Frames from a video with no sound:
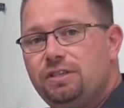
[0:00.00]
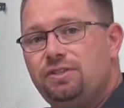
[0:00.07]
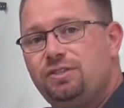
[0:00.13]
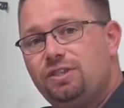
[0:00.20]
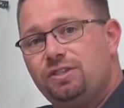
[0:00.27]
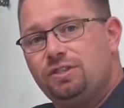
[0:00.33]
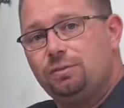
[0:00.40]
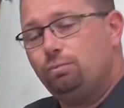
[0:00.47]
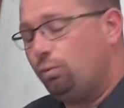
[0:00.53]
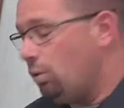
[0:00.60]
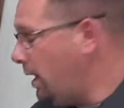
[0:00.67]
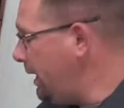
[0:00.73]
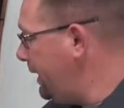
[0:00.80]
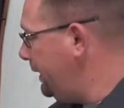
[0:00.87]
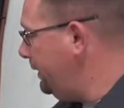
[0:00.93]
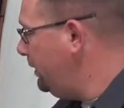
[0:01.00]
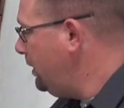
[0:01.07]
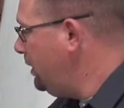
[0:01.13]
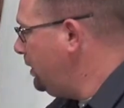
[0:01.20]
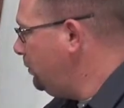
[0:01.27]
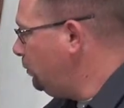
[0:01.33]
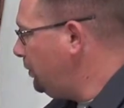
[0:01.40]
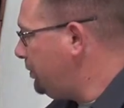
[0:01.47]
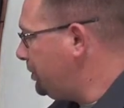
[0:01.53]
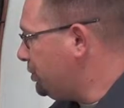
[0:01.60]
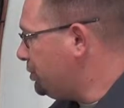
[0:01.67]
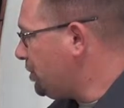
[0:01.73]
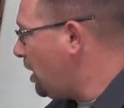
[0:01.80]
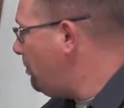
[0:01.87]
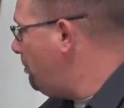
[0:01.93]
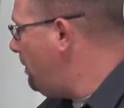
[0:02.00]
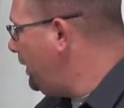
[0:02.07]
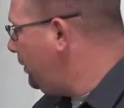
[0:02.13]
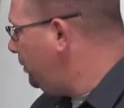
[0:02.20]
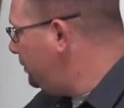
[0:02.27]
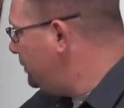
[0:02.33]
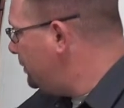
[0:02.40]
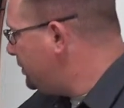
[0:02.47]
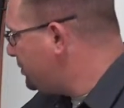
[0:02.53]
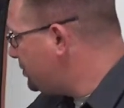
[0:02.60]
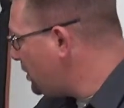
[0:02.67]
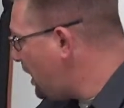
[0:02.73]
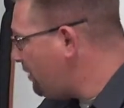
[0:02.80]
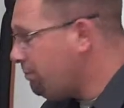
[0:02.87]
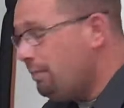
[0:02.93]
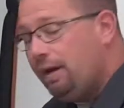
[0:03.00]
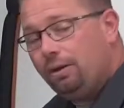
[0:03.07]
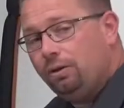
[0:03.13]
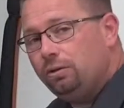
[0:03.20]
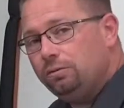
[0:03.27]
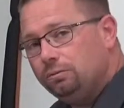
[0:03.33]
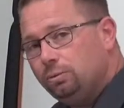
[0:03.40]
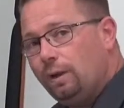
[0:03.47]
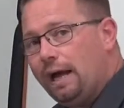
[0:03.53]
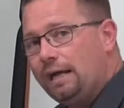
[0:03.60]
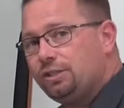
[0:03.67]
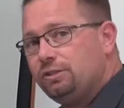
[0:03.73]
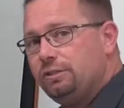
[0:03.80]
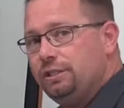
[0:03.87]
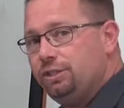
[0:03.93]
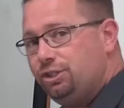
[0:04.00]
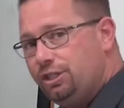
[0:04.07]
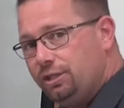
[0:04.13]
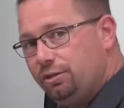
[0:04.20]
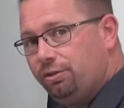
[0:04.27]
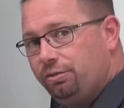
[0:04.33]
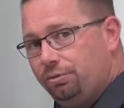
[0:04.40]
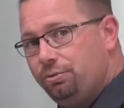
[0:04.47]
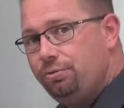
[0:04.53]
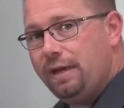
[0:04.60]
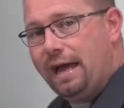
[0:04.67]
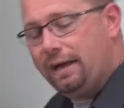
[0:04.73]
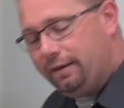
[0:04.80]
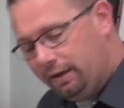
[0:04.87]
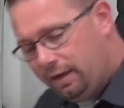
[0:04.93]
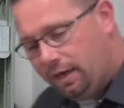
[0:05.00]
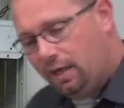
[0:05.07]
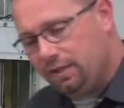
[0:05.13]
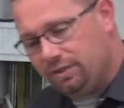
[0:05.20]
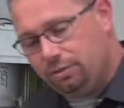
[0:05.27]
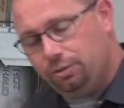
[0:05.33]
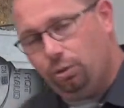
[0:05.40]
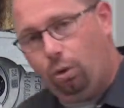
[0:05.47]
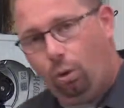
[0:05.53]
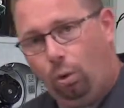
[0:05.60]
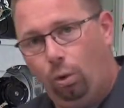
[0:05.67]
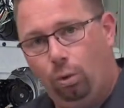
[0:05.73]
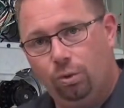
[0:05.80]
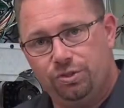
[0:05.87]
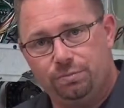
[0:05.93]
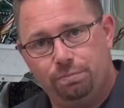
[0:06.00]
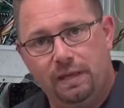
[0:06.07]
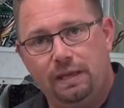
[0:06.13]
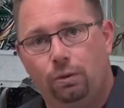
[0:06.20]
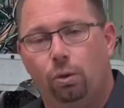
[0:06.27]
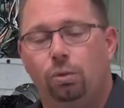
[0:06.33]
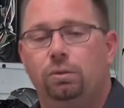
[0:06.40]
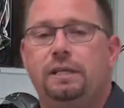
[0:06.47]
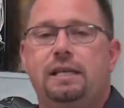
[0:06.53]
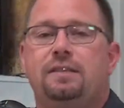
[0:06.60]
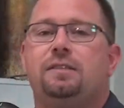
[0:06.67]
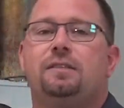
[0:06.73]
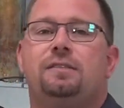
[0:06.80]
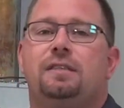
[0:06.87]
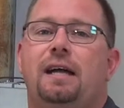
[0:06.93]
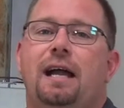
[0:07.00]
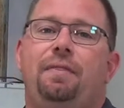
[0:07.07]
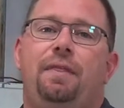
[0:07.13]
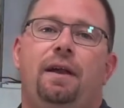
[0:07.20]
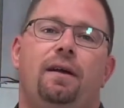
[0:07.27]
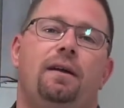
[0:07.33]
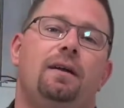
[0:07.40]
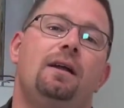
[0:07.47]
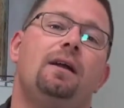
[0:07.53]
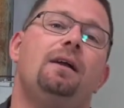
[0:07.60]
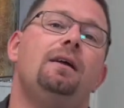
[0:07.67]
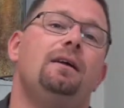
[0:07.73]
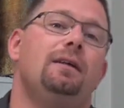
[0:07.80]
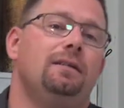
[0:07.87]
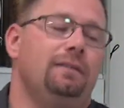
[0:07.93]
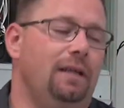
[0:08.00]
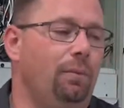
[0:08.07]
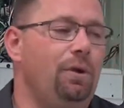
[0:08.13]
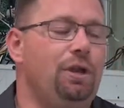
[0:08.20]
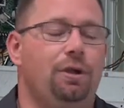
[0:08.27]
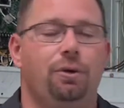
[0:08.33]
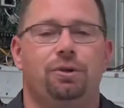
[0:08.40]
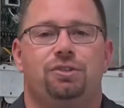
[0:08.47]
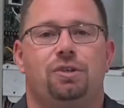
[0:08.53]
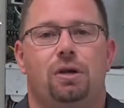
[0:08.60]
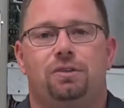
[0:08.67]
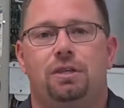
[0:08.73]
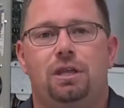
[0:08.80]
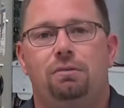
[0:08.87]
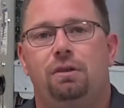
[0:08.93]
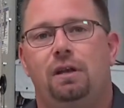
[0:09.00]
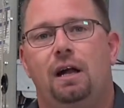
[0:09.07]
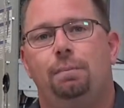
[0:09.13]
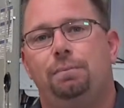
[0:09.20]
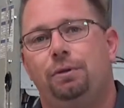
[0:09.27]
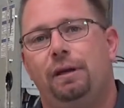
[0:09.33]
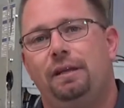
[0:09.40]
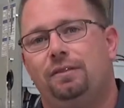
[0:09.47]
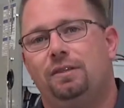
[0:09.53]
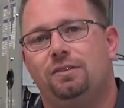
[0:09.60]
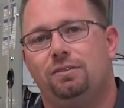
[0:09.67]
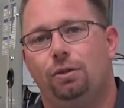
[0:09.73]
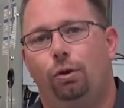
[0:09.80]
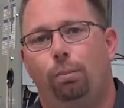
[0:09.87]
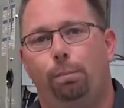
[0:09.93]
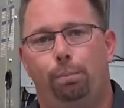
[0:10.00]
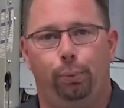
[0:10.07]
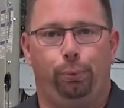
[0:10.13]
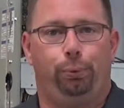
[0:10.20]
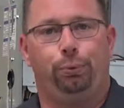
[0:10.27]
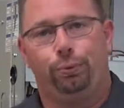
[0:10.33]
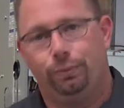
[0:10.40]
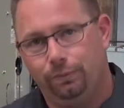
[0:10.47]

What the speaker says: of this system running with this sharp metal and this soft metal will actually shear through that and cause little holes and pinhole leaks inside there. Then when you go to start the unit up, you'll get this little poof